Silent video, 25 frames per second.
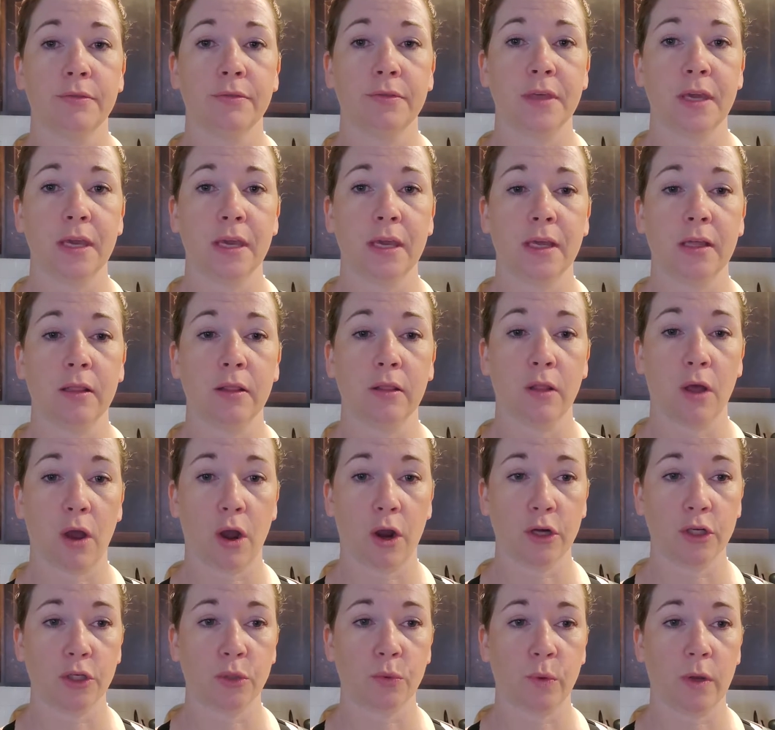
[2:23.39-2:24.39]
The
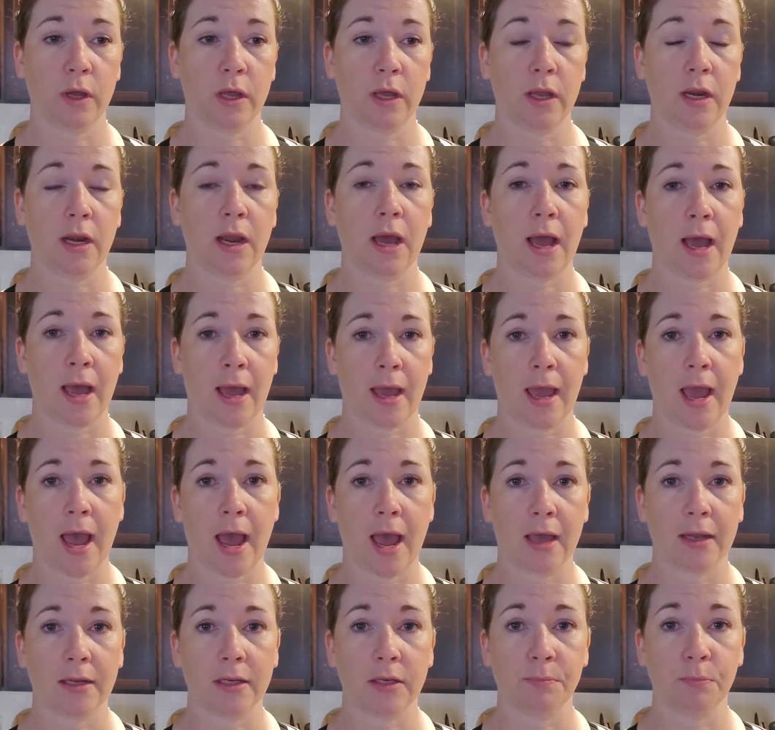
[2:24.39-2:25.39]
large one,
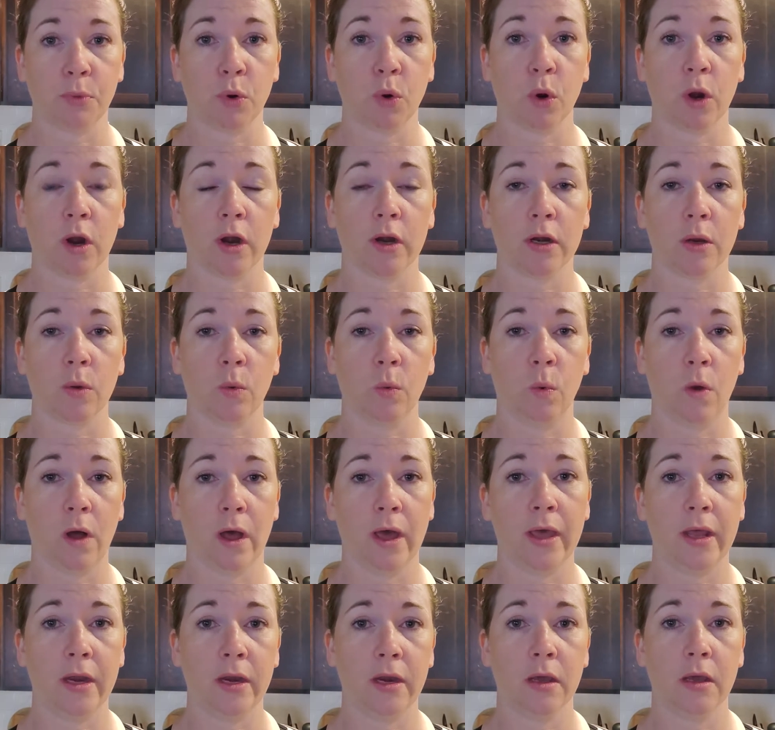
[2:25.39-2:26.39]
I poured
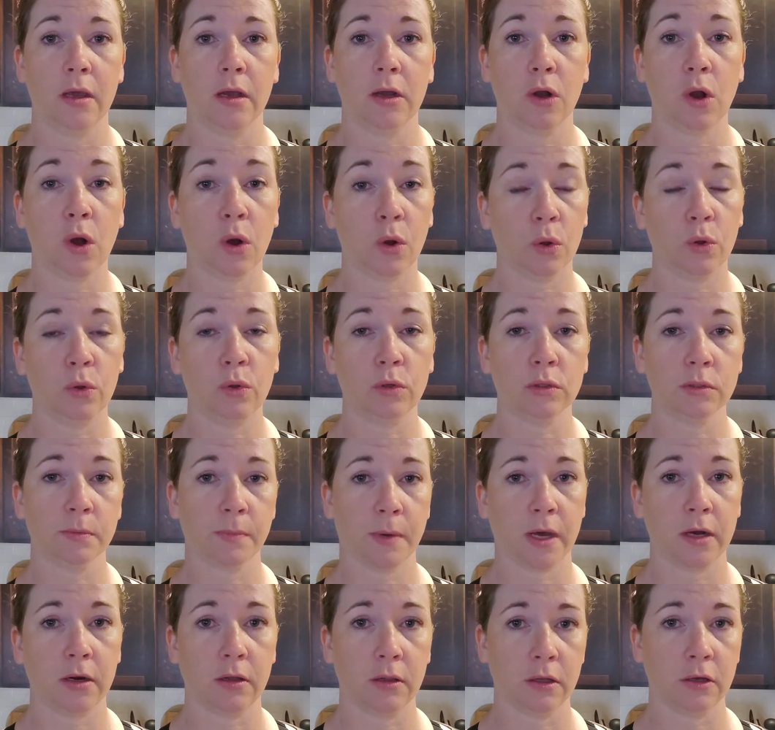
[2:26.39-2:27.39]
1 cold
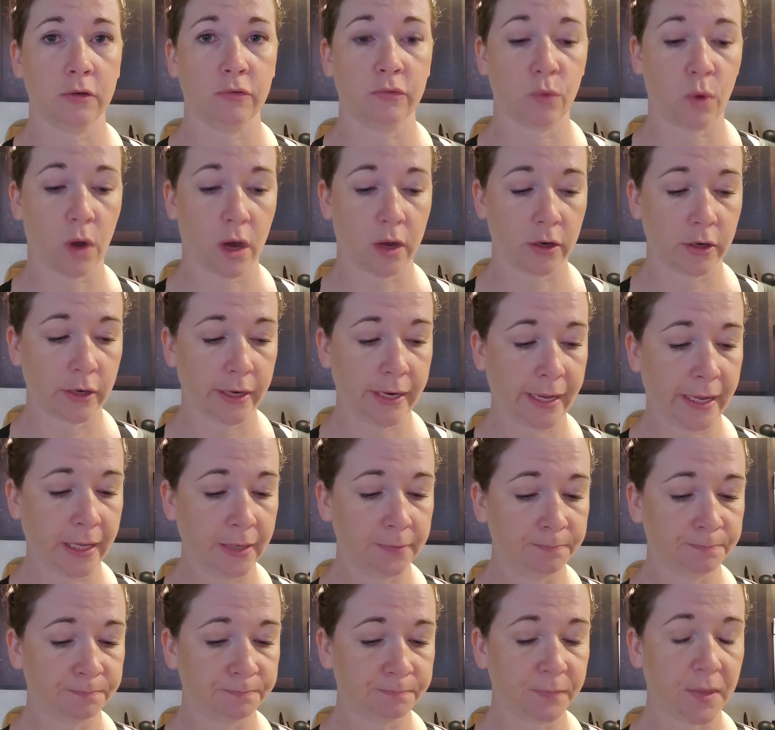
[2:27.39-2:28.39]
bottle of water
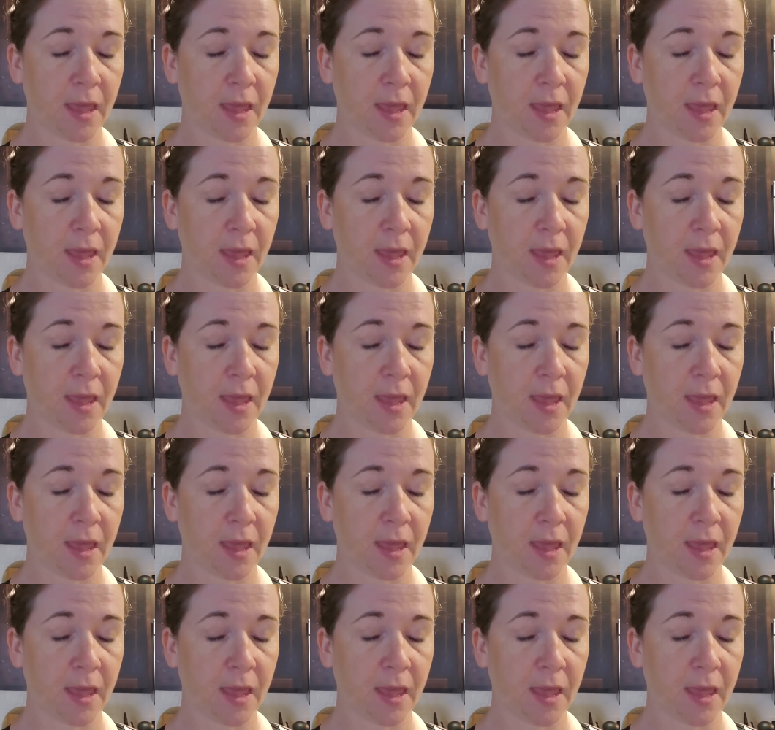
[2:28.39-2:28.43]
in,